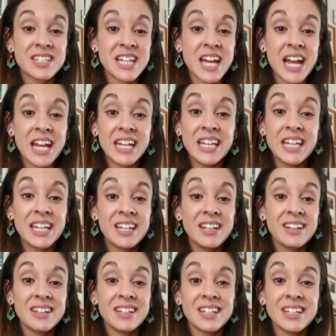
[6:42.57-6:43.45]

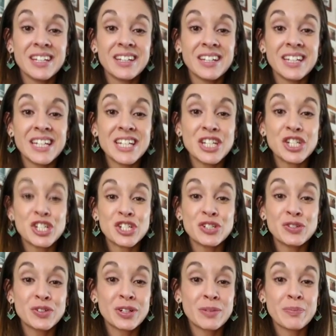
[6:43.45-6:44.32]
tiny
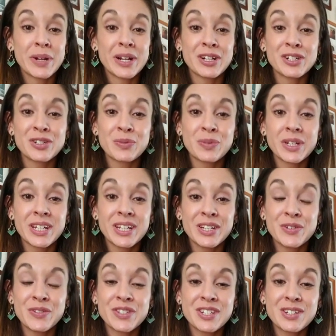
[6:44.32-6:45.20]
issue compared to what
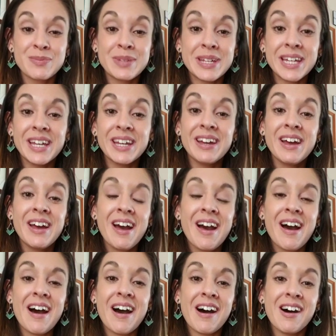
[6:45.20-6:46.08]
it used to be,
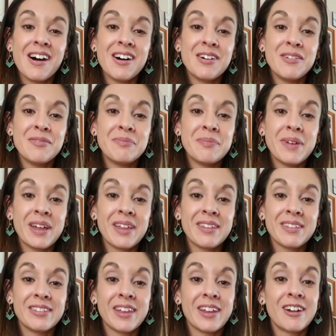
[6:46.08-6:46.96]

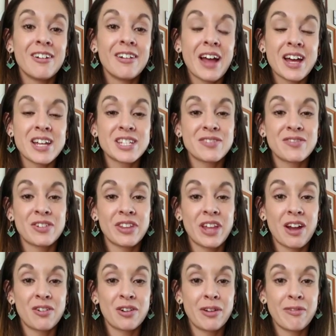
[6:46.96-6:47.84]
then I'll ask for
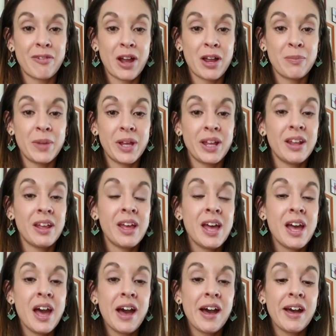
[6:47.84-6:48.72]
that refinement.
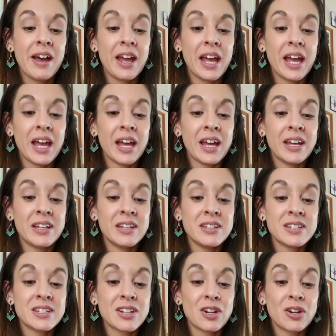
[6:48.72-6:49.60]

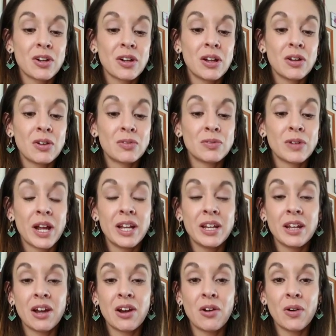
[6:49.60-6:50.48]
And
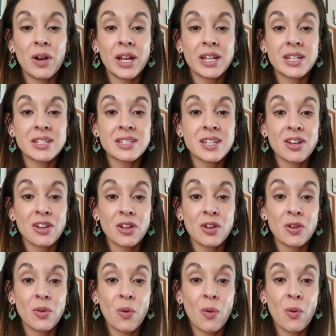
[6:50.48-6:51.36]
right now I can tell
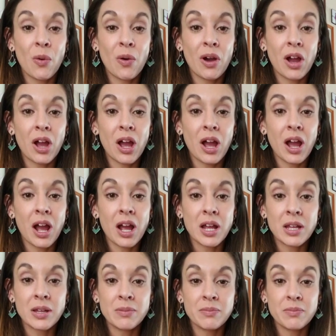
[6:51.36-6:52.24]
you
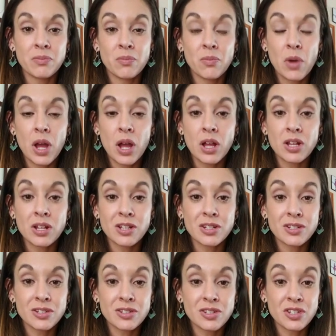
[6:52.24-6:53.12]
I'm
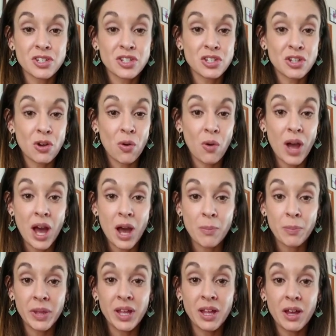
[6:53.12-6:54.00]
so
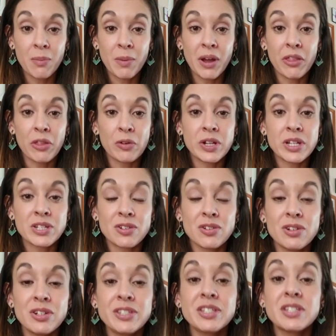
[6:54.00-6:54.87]
happy about the
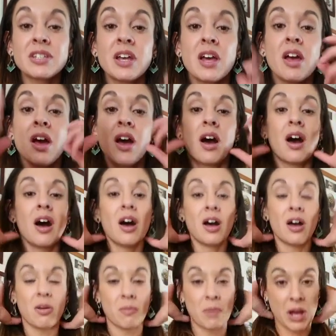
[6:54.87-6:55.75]
results.
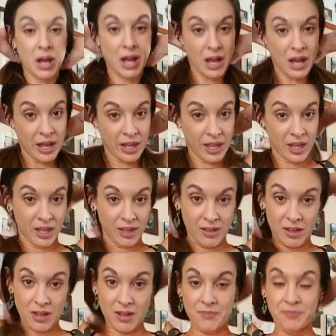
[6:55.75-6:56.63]

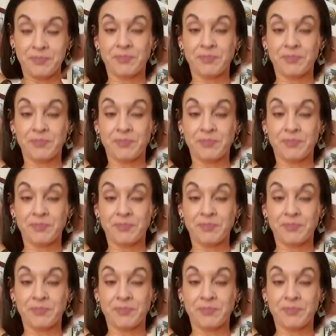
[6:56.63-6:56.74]
I